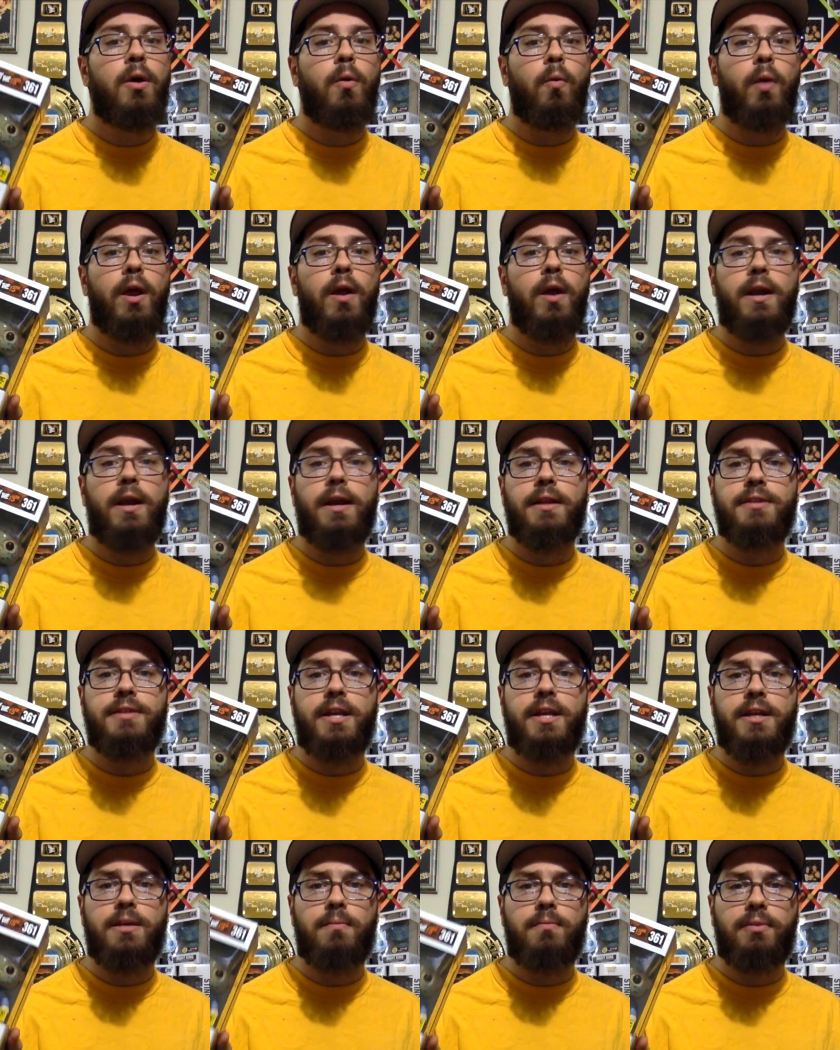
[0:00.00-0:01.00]
where it is
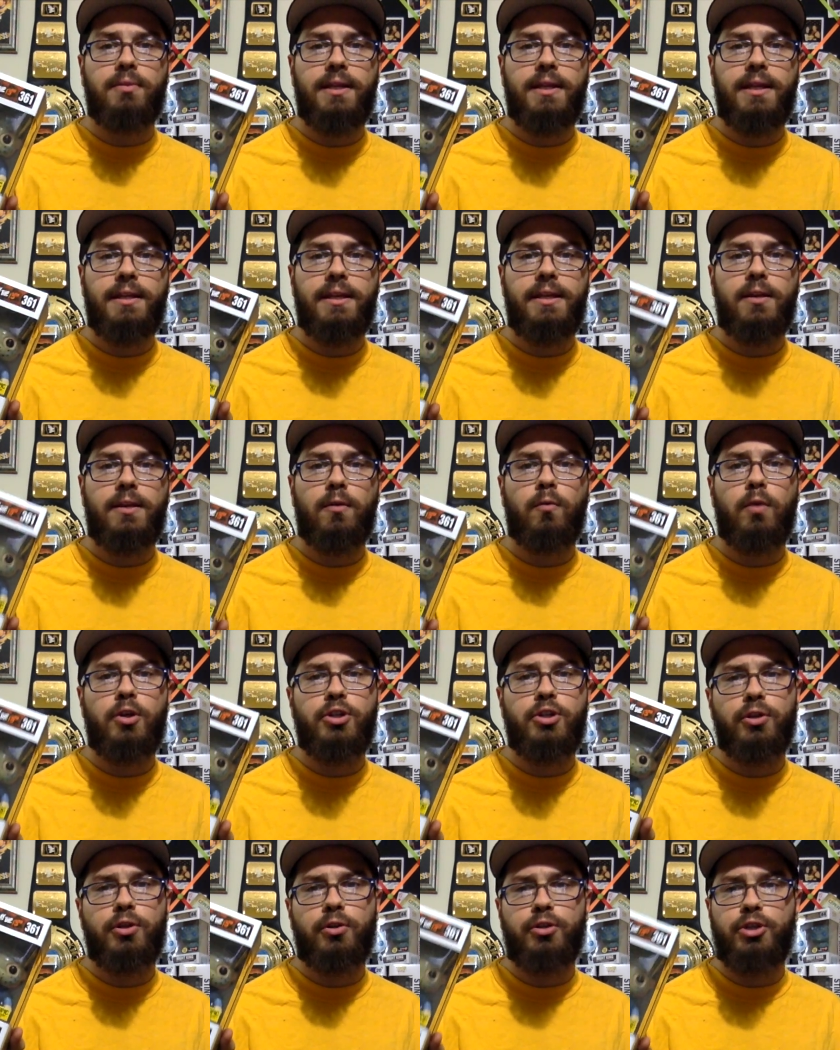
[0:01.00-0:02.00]
a completely
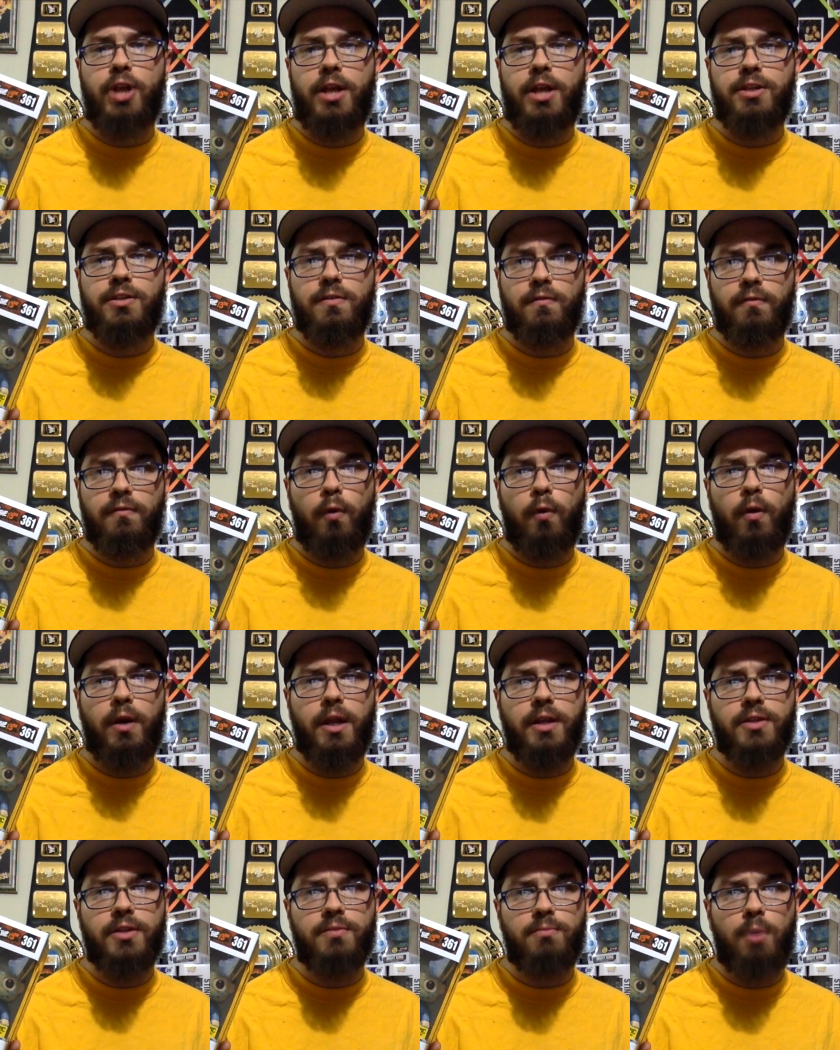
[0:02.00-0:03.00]
original Jason
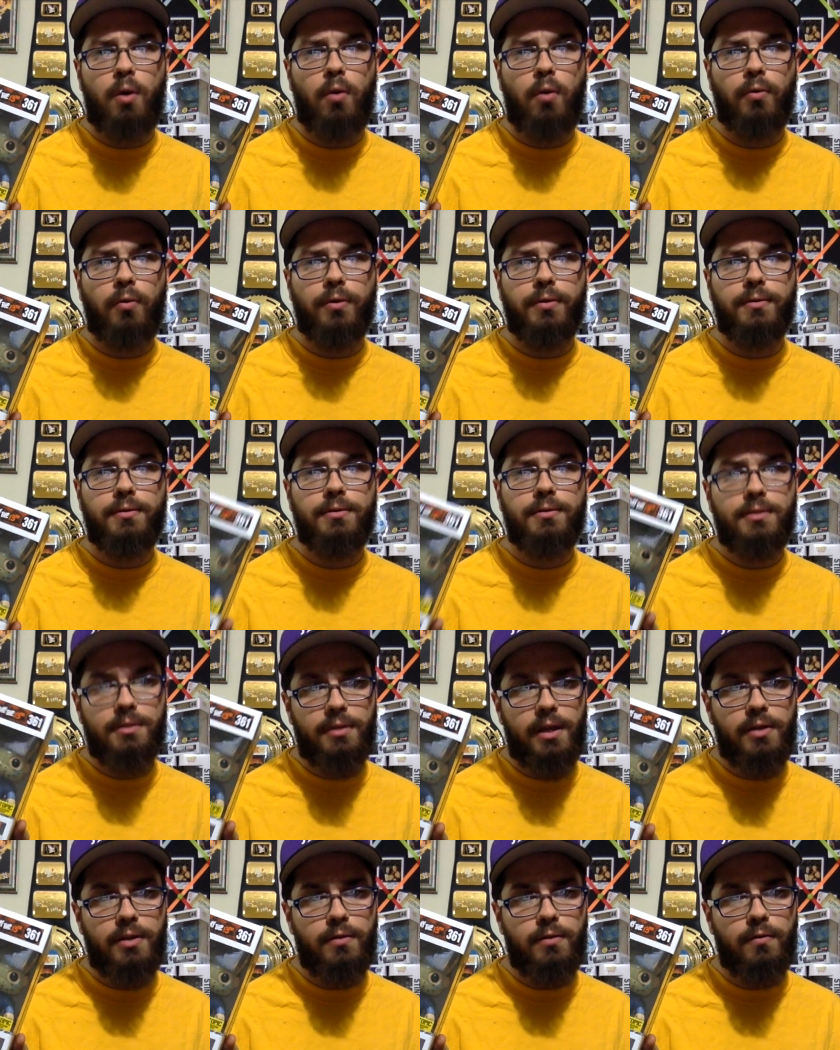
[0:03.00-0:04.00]
Voorhees mold.
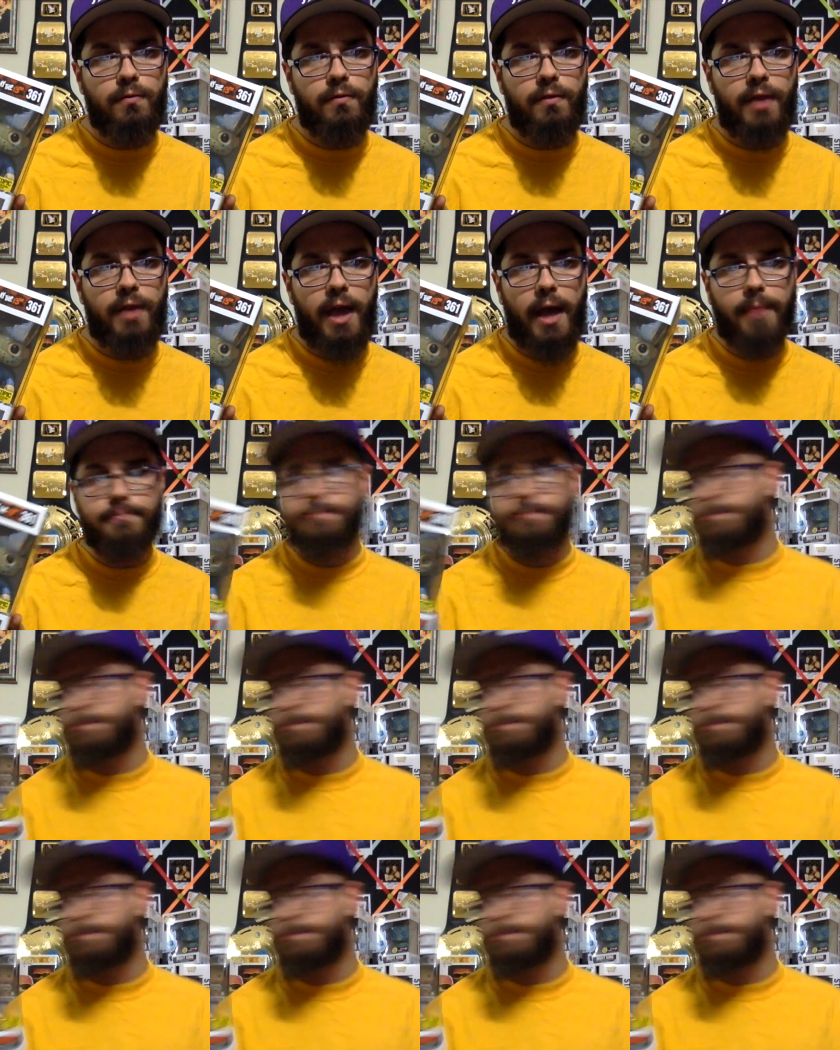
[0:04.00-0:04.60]
Stay tuned for that.